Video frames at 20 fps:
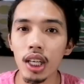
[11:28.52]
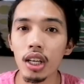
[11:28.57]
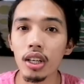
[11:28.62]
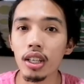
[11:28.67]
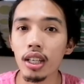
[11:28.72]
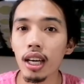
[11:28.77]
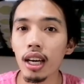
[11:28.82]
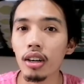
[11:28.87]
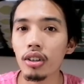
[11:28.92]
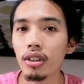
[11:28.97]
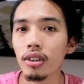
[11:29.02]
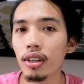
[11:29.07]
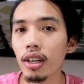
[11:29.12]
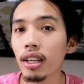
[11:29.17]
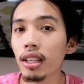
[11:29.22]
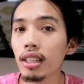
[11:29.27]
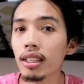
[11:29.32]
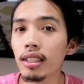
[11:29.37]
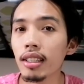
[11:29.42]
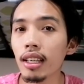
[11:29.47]
our care or
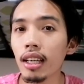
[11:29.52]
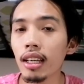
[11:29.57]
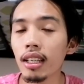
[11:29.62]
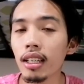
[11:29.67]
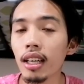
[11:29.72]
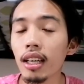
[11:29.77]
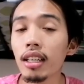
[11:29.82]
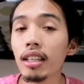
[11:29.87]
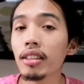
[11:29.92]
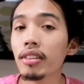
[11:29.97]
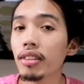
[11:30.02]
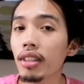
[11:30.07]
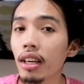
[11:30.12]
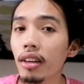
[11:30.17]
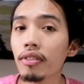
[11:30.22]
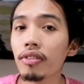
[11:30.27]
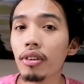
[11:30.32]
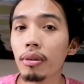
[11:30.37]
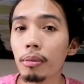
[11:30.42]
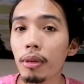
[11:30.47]

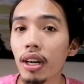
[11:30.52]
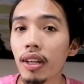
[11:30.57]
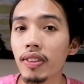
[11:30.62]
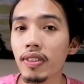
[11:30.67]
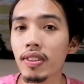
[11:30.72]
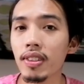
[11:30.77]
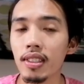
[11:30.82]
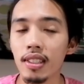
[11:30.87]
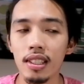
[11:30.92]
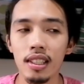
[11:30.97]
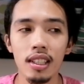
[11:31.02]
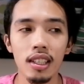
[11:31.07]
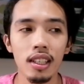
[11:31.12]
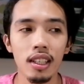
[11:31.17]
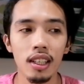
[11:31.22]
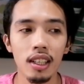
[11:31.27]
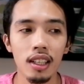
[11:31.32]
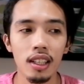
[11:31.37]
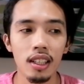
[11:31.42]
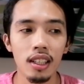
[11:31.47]
anything from us.
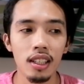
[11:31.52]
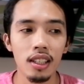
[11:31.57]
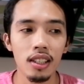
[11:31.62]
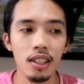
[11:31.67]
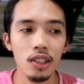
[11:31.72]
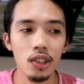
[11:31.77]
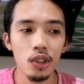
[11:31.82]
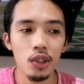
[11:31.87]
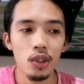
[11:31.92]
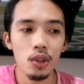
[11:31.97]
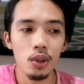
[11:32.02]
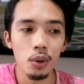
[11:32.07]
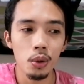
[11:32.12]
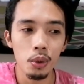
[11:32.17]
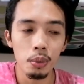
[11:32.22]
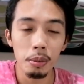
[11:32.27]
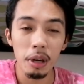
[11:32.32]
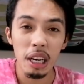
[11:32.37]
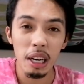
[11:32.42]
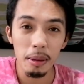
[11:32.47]

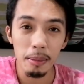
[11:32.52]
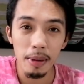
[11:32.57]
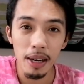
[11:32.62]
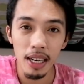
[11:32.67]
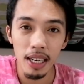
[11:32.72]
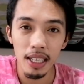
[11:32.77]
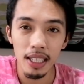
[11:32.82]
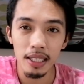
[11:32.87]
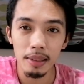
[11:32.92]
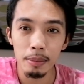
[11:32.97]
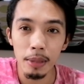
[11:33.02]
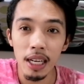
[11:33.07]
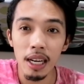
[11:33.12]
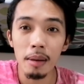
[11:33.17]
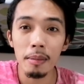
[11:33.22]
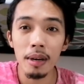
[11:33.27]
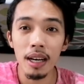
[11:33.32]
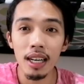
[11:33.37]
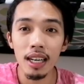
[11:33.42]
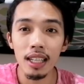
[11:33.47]
So
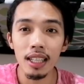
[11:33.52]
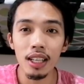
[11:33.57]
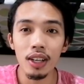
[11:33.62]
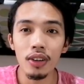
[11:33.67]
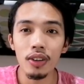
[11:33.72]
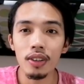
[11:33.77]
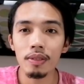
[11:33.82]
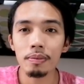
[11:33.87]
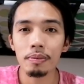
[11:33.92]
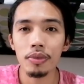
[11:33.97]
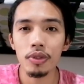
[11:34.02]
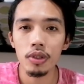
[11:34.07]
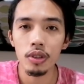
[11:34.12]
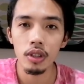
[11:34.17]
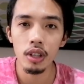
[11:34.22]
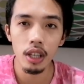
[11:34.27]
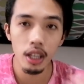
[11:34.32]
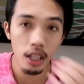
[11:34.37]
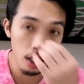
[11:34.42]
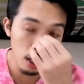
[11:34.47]
manamana daw.
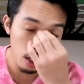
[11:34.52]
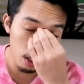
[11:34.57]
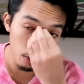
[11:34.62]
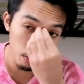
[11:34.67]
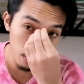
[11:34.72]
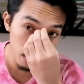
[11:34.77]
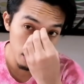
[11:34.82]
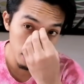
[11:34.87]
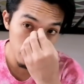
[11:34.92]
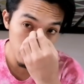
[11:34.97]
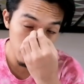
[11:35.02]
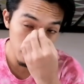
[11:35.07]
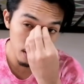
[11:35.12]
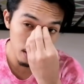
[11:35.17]
So I was